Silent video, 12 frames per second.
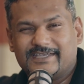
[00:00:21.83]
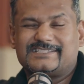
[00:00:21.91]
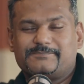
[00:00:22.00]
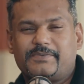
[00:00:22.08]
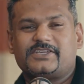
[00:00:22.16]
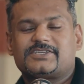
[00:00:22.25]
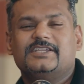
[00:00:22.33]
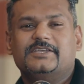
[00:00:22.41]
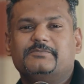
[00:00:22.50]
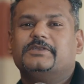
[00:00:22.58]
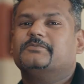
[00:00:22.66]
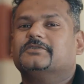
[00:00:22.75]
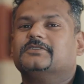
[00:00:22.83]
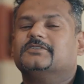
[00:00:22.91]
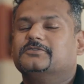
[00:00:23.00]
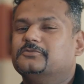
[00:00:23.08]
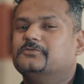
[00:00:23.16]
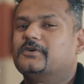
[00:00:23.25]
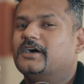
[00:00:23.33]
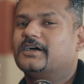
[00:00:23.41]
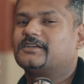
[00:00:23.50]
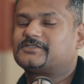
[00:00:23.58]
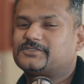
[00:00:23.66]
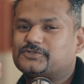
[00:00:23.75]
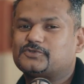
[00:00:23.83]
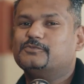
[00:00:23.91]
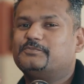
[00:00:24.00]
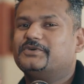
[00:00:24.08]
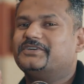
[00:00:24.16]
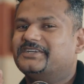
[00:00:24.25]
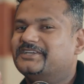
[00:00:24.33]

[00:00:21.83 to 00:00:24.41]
especially people who are super